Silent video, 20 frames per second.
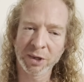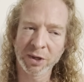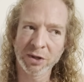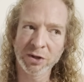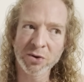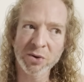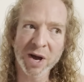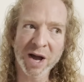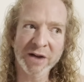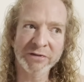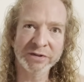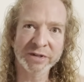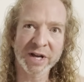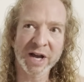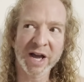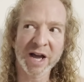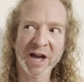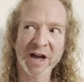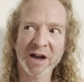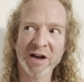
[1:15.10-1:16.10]
You have to
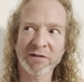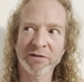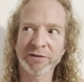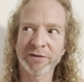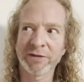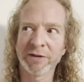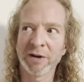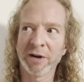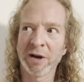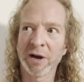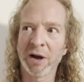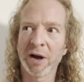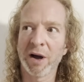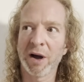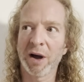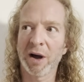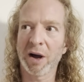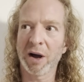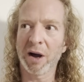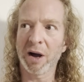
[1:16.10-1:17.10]
have
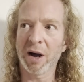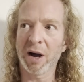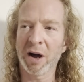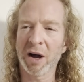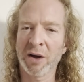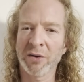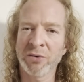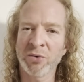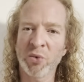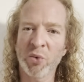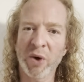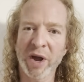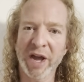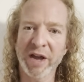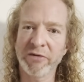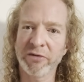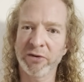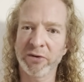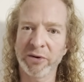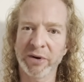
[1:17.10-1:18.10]

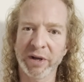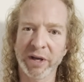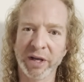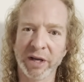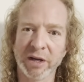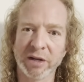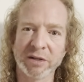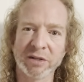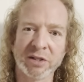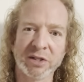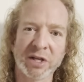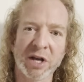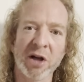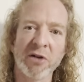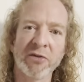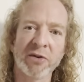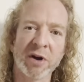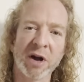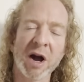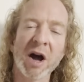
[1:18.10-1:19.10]
unwavering
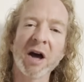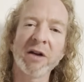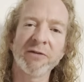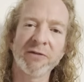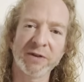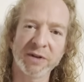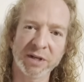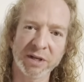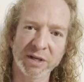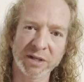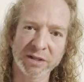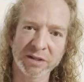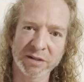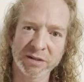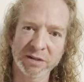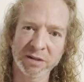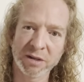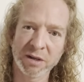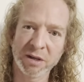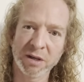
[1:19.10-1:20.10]

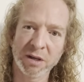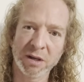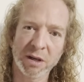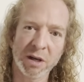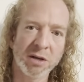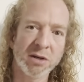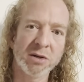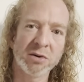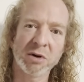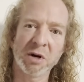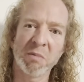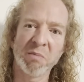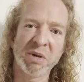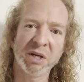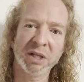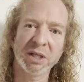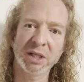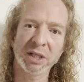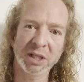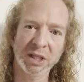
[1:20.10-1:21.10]
self-confidence in your
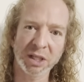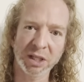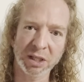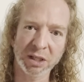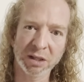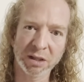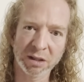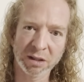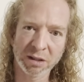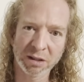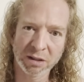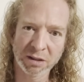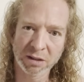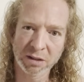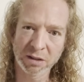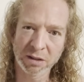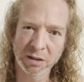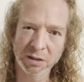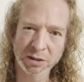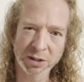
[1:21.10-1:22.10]
ability
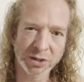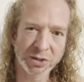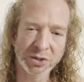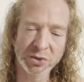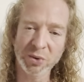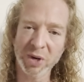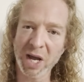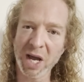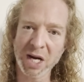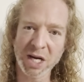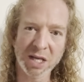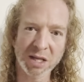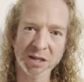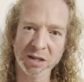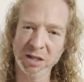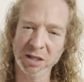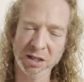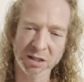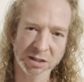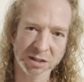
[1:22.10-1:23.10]
to do
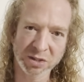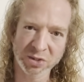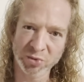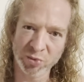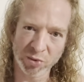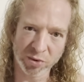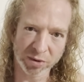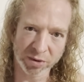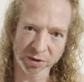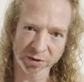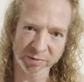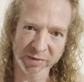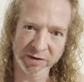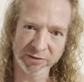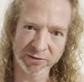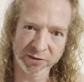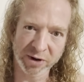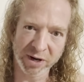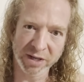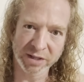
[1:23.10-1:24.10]
anything in this world, my
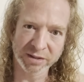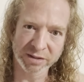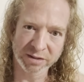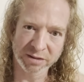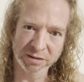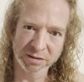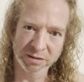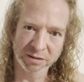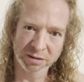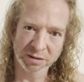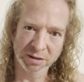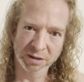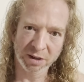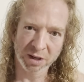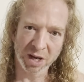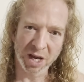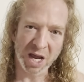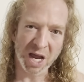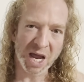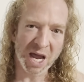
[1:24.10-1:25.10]
friends.
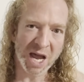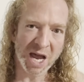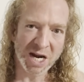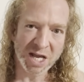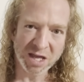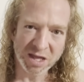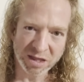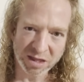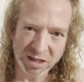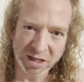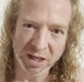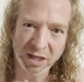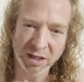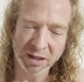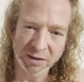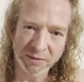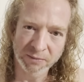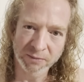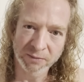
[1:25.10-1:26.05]
Anything.